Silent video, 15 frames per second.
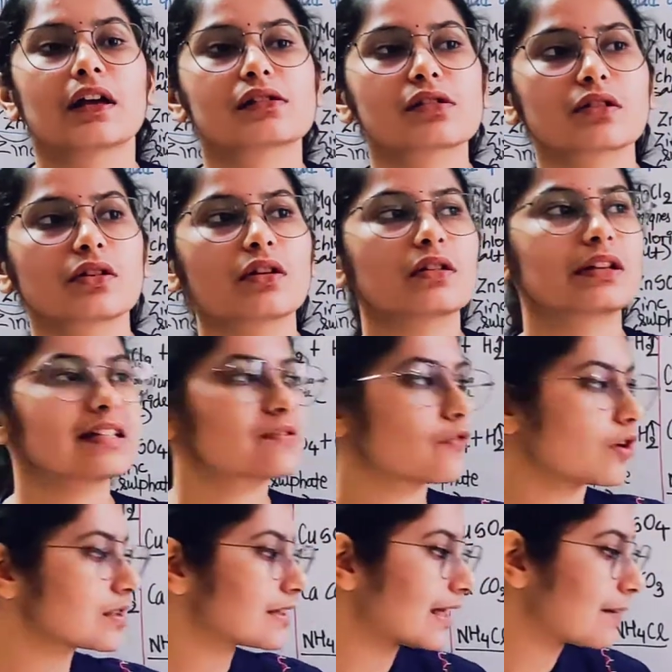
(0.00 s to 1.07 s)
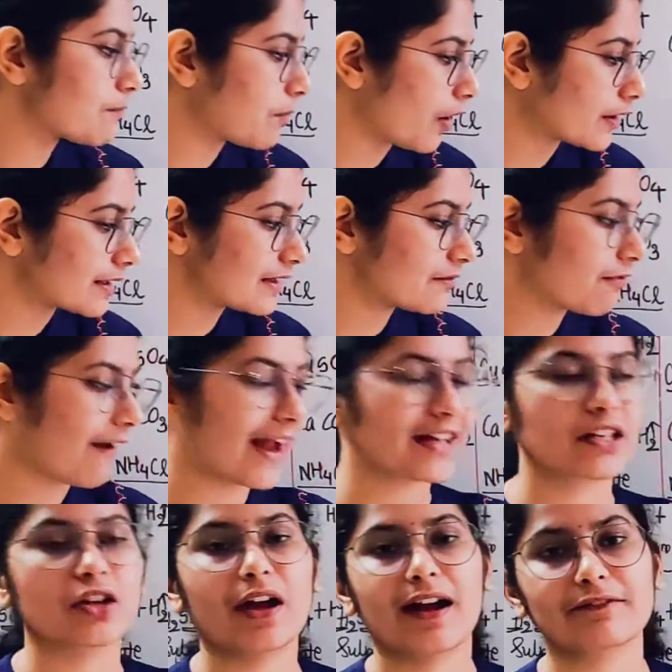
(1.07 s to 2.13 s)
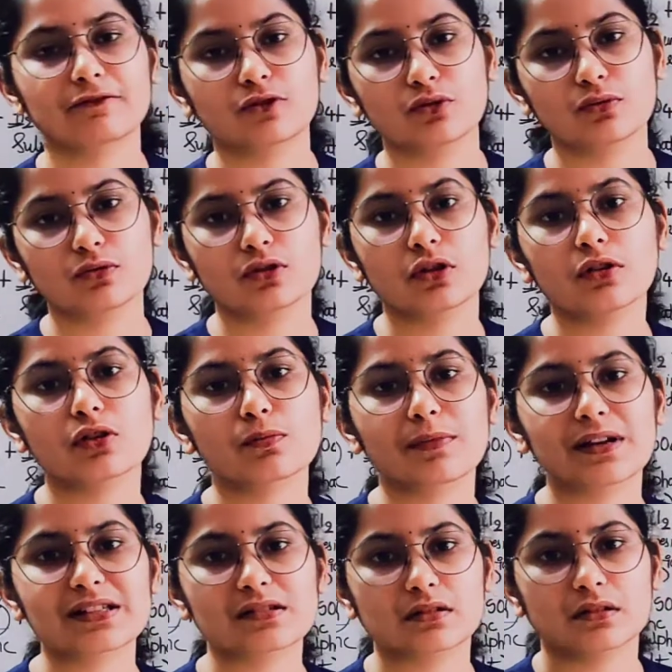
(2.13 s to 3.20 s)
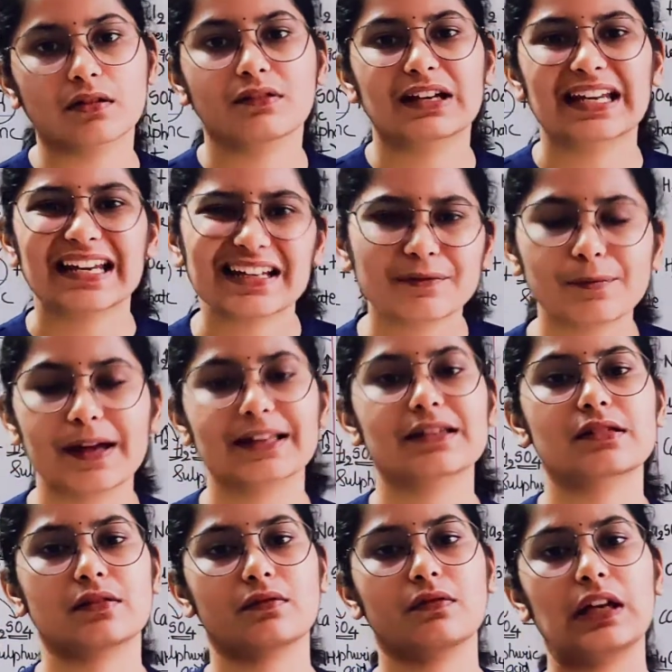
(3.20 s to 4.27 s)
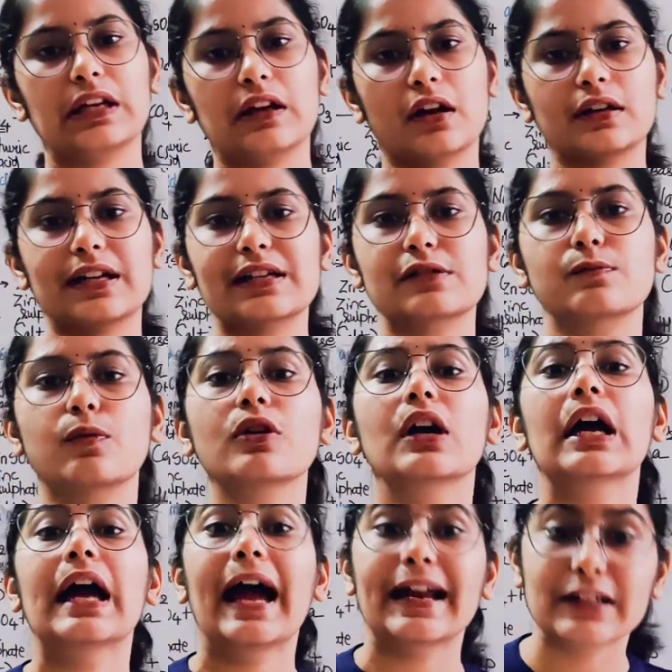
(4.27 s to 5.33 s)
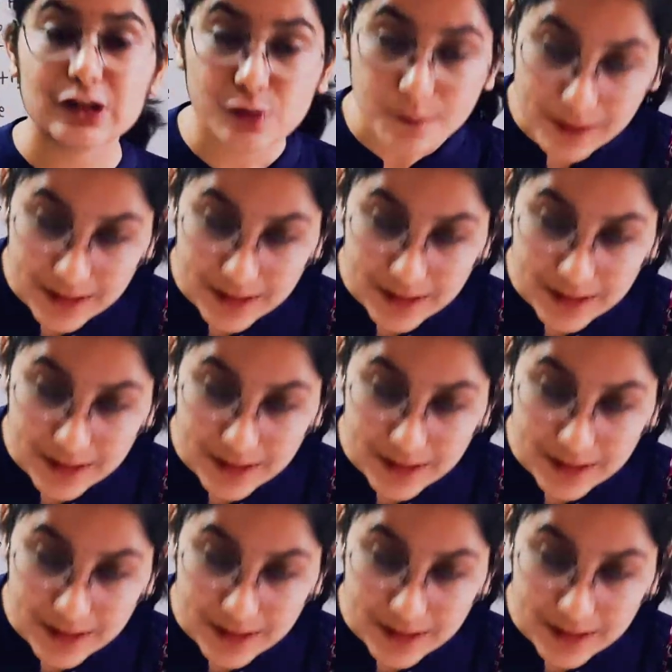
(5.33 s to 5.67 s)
So this was the important fact. You have to you must read once in your textbook, and you